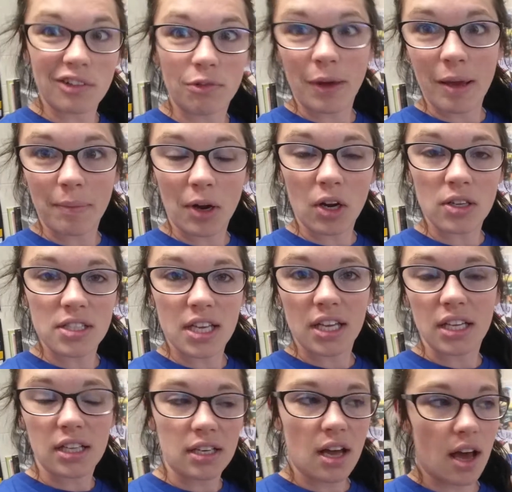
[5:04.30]
of papers,
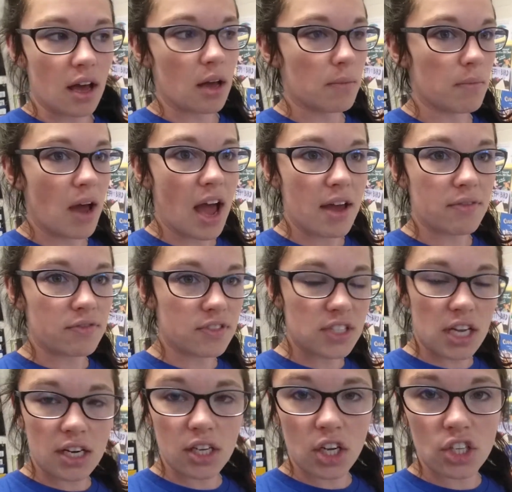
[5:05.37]
and I've
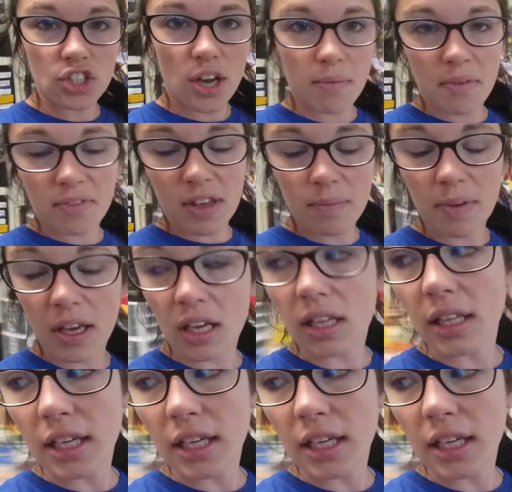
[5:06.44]
done a good job of keeping it